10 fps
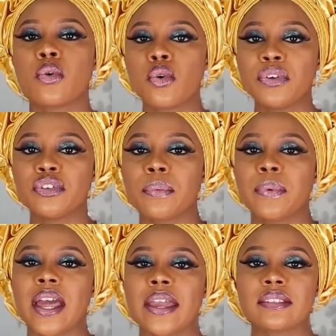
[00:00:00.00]
We'll be dropping
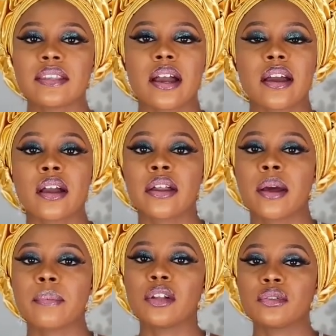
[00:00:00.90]
her Instagram
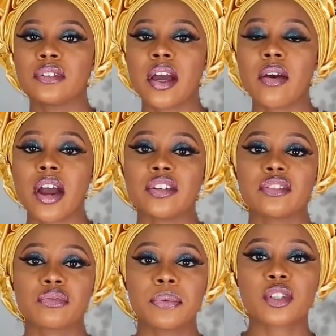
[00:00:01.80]
handle down in our
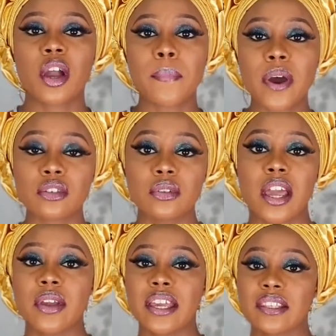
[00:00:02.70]
description box so that
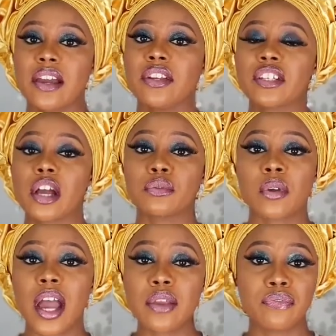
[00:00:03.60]
you guys can reach out to
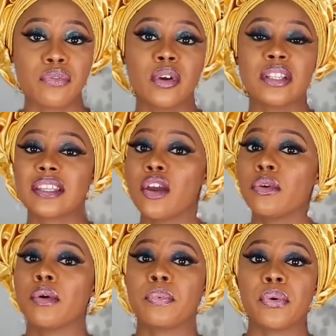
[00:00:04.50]
her if you want
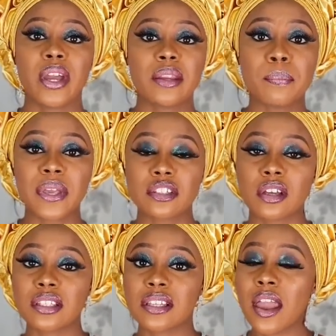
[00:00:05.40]
your pre-wedding
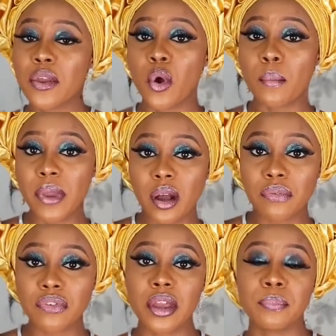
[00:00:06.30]
pictures, your makeup
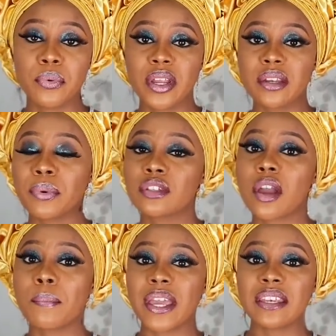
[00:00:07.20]
for a pre-wedding picture,
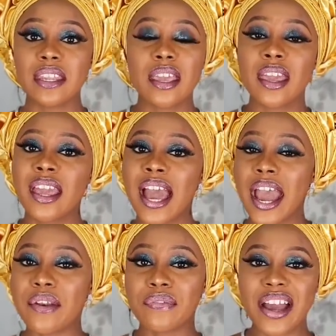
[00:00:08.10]
birthday,
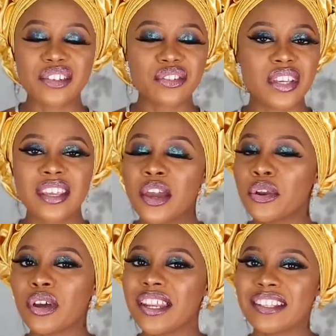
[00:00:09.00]
anniversary.
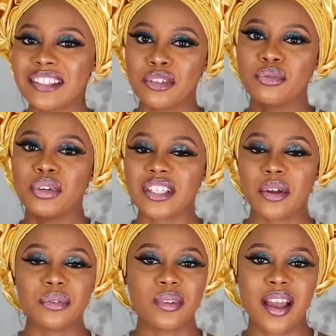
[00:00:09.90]
Don't hesitate to reach
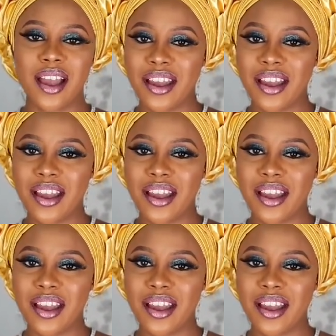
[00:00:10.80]
out to her.